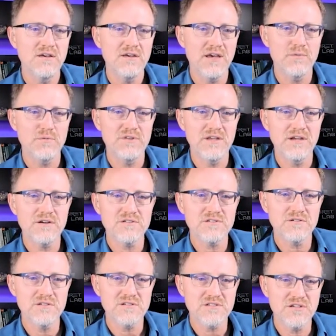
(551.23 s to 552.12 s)
And when the
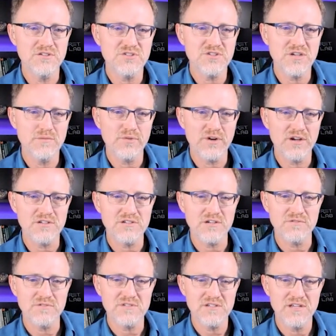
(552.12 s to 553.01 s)
Arizona sunshine breaks
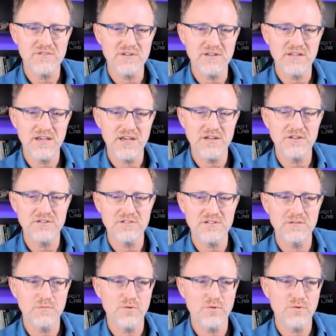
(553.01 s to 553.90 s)
over seven canyons
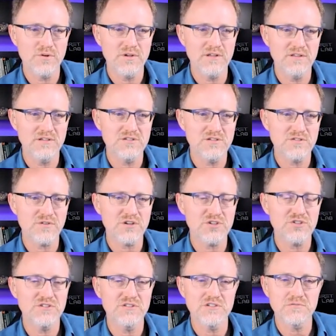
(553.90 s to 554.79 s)
in the morning,
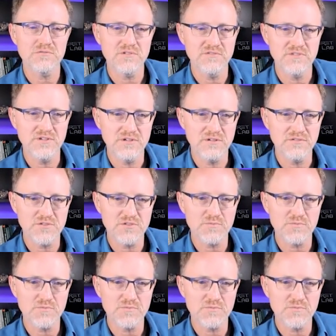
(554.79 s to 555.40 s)
destruction is revealed.